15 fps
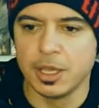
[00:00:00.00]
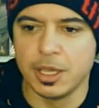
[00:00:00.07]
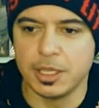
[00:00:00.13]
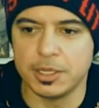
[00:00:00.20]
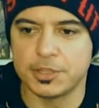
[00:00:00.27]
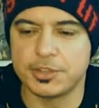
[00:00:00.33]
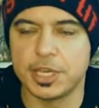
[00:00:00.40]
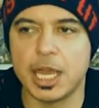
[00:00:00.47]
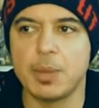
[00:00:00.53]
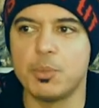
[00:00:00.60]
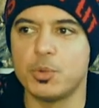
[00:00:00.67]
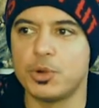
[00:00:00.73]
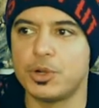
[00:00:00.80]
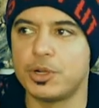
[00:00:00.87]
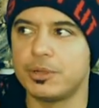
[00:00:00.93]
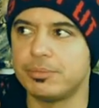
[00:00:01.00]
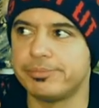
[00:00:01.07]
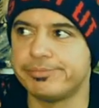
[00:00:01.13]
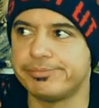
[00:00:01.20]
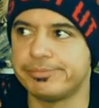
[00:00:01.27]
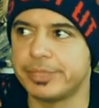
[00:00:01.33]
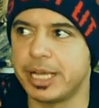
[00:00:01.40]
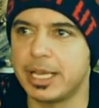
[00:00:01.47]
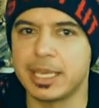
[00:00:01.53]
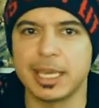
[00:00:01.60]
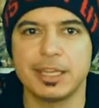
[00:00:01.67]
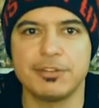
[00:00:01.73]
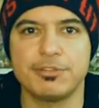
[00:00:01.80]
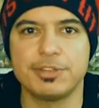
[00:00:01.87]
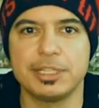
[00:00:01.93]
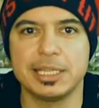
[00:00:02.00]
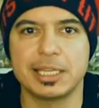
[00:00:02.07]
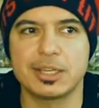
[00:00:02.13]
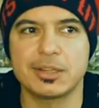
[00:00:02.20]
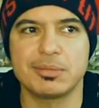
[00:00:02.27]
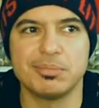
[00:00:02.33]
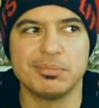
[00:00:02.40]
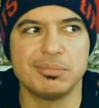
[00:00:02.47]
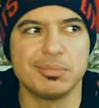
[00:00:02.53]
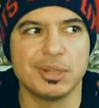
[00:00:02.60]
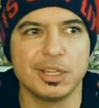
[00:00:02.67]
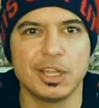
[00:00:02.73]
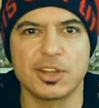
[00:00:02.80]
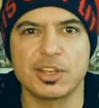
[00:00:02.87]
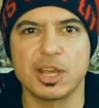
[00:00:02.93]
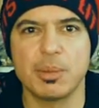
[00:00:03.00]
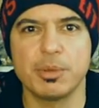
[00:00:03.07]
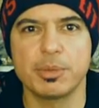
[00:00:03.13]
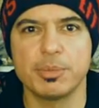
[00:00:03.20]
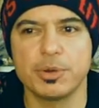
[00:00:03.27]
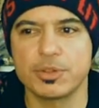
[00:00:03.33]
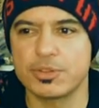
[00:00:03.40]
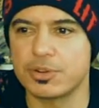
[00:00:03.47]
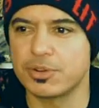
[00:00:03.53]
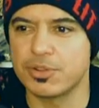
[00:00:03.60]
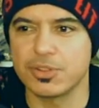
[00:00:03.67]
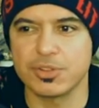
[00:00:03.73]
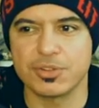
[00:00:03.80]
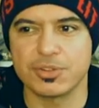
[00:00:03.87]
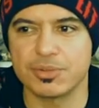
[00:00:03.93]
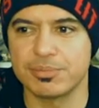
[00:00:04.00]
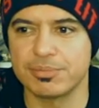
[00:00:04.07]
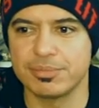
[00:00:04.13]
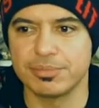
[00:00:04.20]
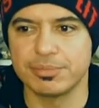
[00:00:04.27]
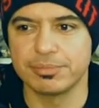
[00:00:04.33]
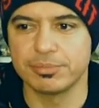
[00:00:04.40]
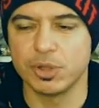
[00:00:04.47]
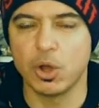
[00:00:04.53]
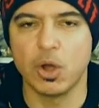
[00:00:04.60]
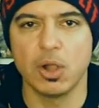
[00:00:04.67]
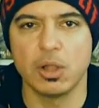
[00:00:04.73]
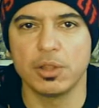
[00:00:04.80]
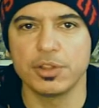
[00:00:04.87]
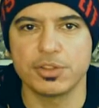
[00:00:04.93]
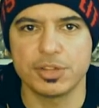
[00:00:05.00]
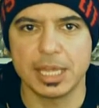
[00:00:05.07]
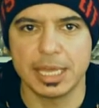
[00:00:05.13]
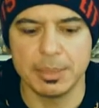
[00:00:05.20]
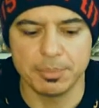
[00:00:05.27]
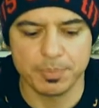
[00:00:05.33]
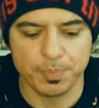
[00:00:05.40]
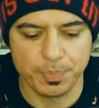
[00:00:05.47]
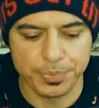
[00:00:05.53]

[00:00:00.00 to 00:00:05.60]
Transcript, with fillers: in a time where I kind of feel like a lot of comic books are just all the same.